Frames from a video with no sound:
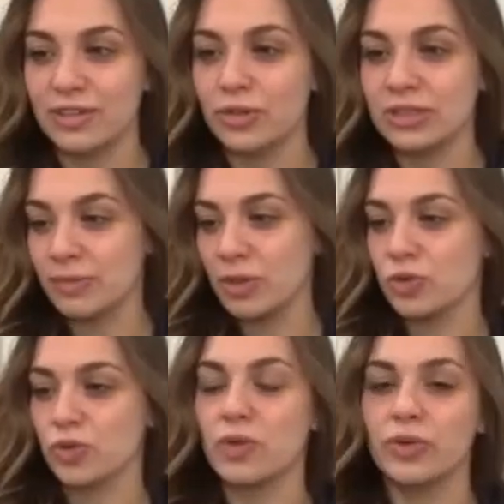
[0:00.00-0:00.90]
you know, something
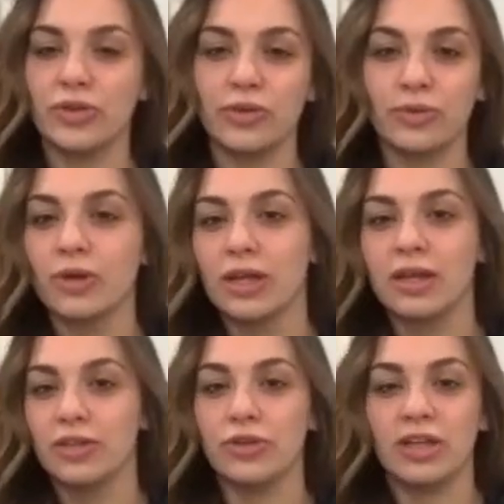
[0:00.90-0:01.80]
was wrong with you,
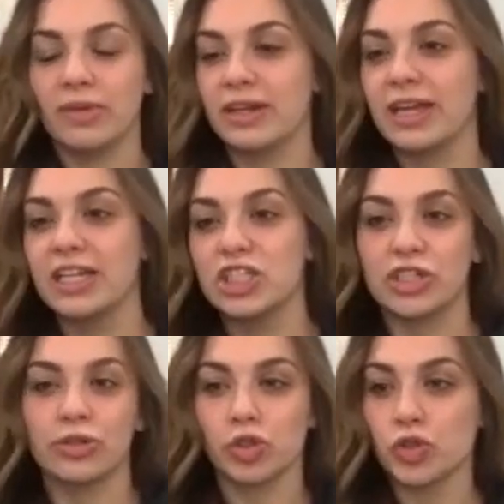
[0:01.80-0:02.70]
you get
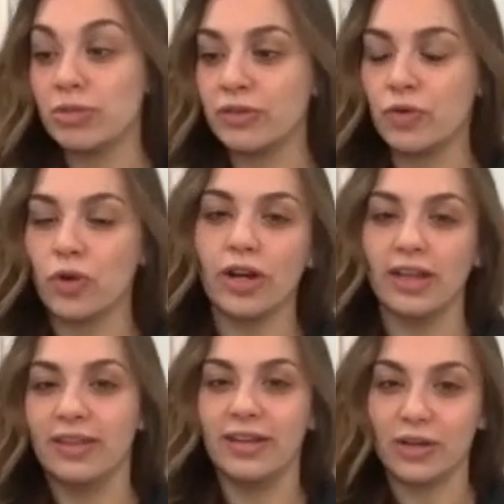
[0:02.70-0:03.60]
medication or treatment for it,
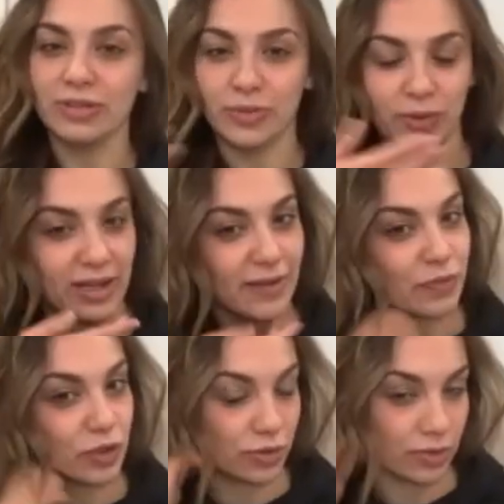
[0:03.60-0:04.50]
and then it goes away.
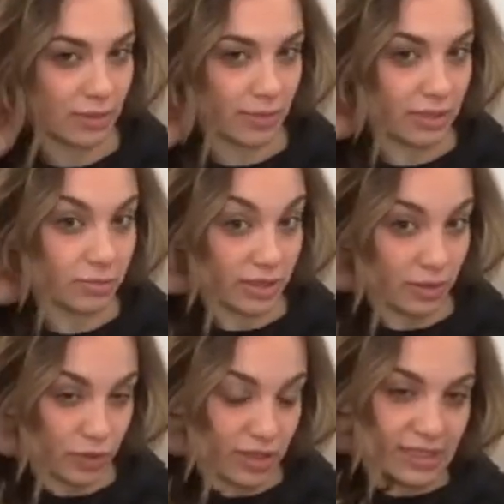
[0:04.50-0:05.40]
You know what I mean? But
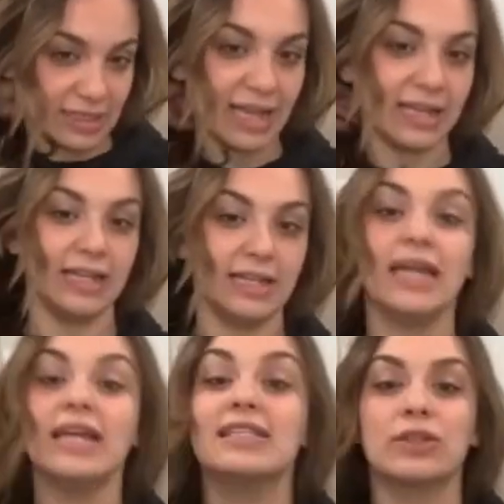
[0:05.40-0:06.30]
with anxiety, it
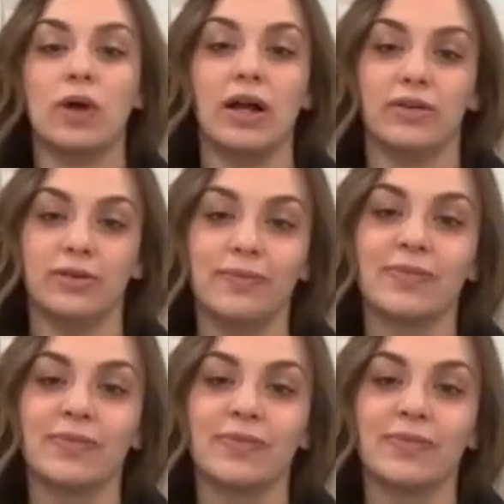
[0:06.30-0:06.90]
takes a while.